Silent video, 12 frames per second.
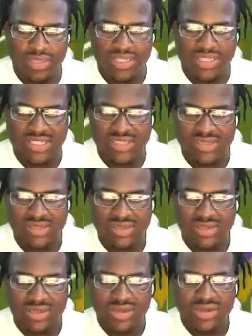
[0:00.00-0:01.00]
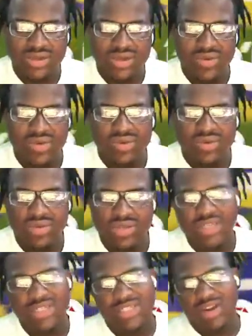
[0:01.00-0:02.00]
What is this?
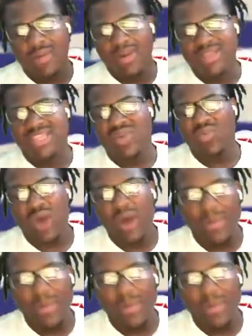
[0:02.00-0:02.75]
Cause y'all about to say